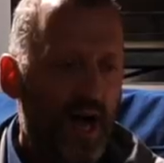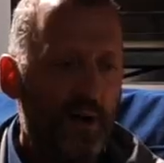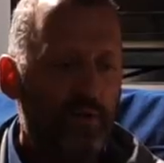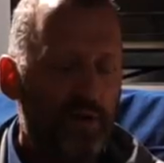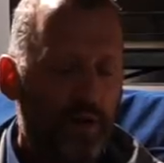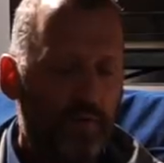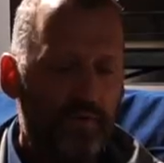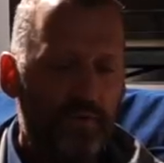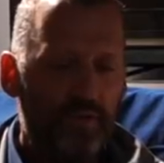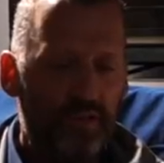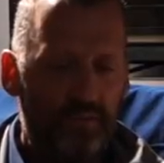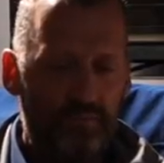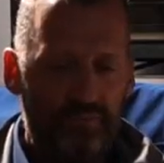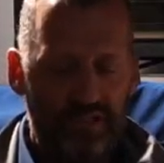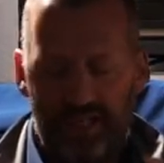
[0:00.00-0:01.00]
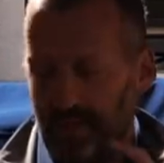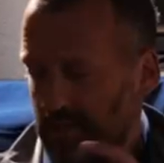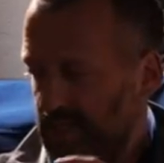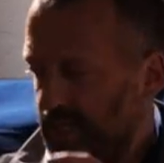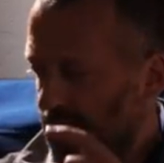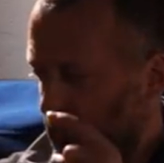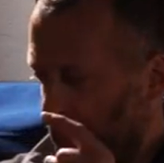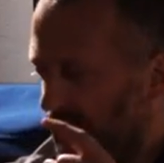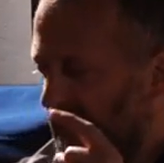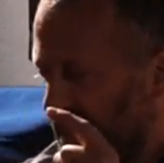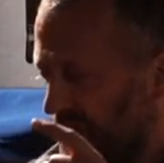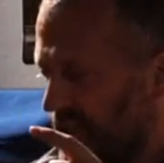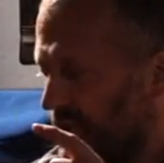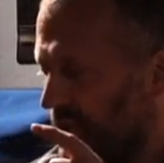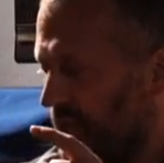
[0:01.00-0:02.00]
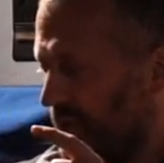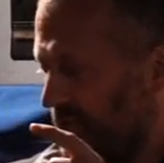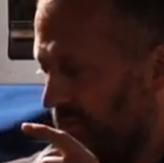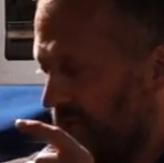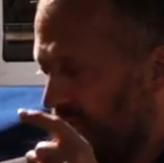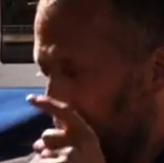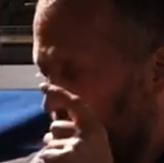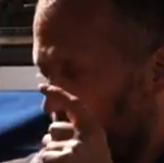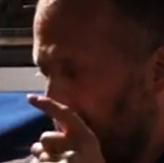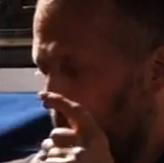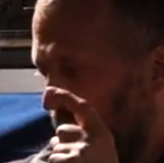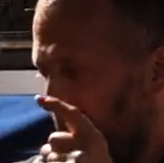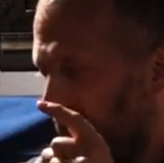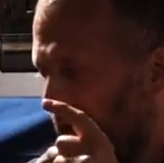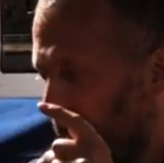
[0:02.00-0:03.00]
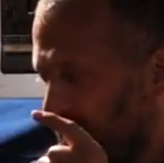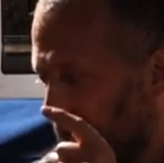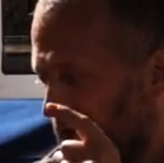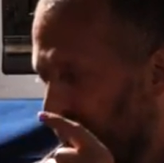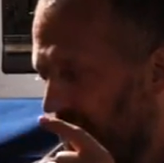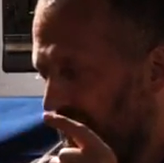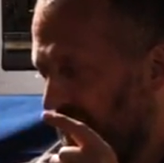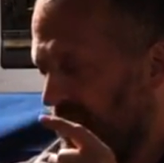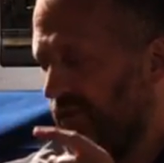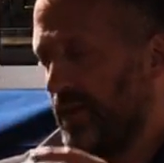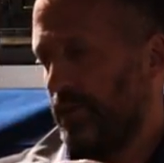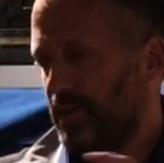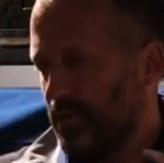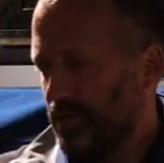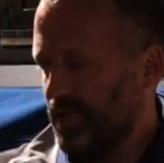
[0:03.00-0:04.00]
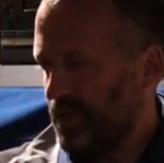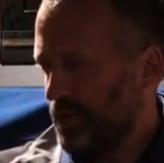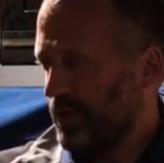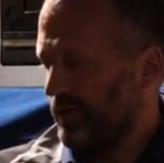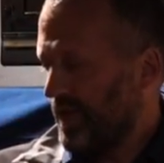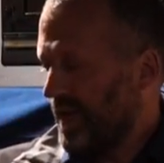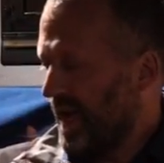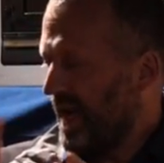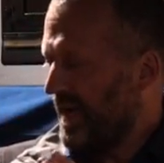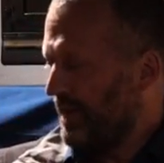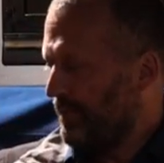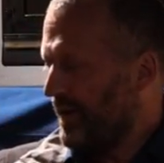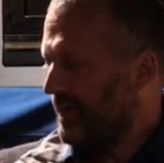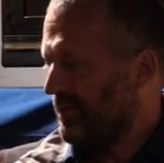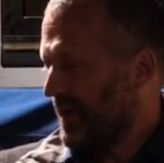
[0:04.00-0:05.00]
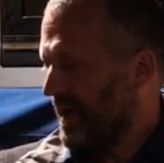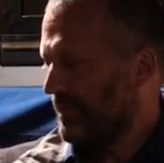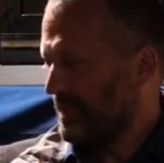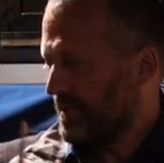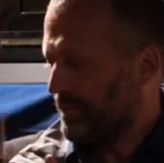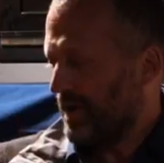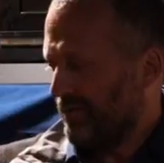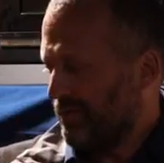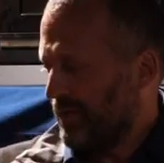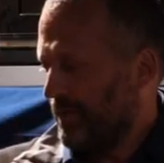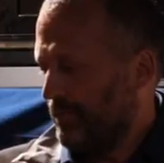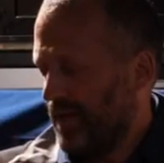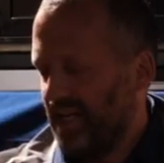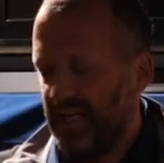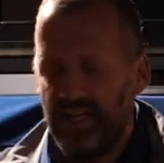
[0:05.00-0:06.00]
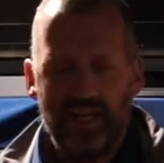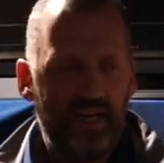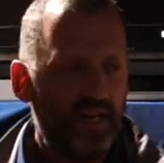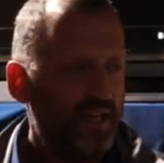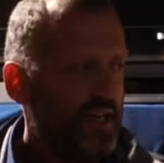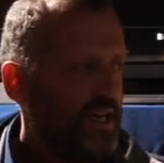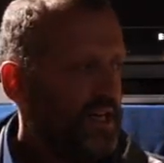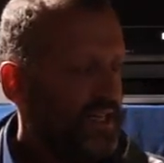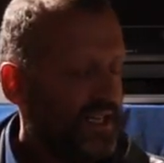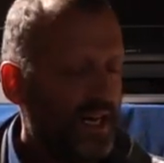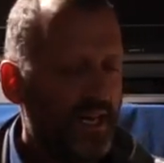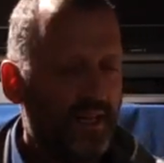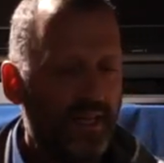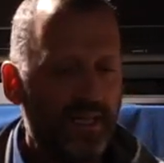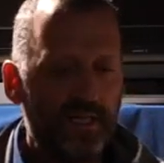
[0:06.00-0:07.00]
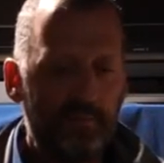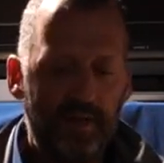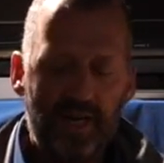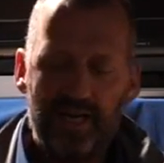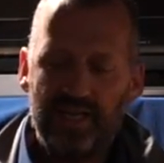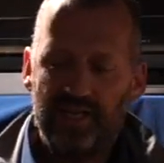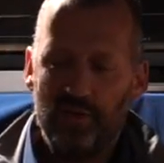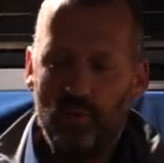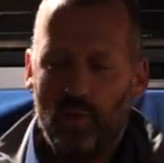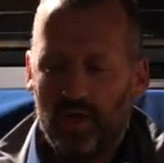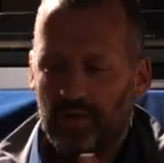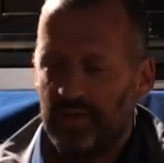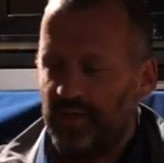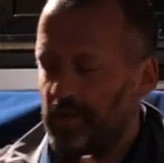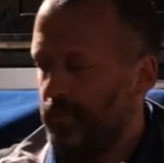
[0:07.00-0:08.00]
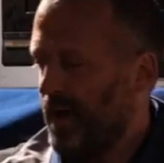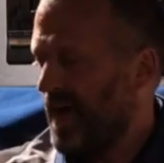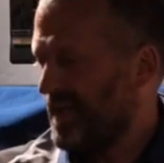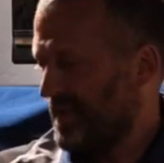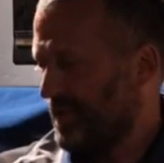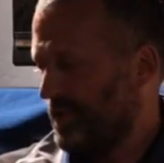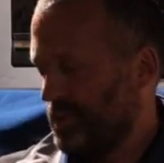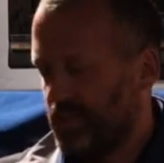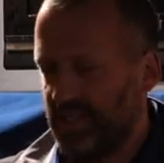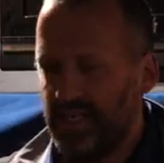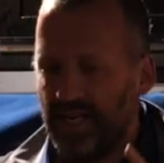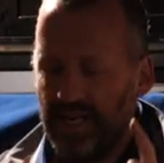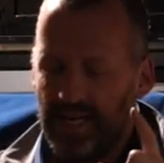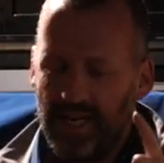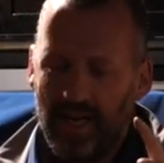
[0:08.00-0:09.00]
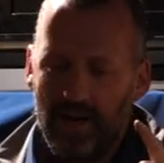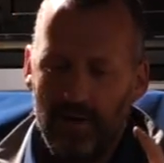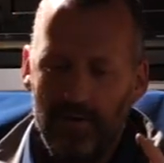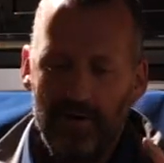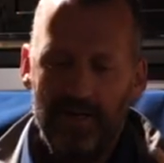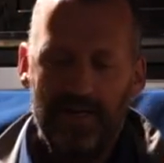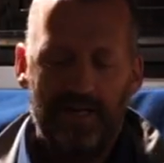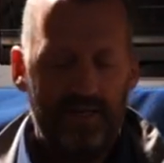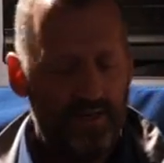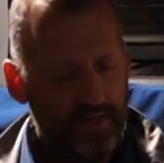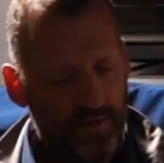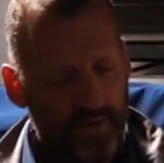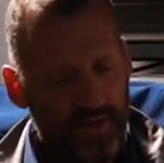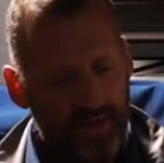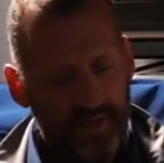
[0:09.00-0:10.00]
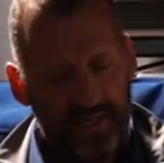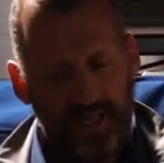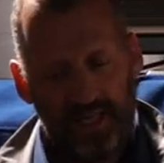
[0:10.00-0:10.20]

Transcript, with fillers: I would often produce little pastel thumbnails effectively, which was sort of again a comes a bit from the media side of things. But I'd do one or two pastels and I'd go, not those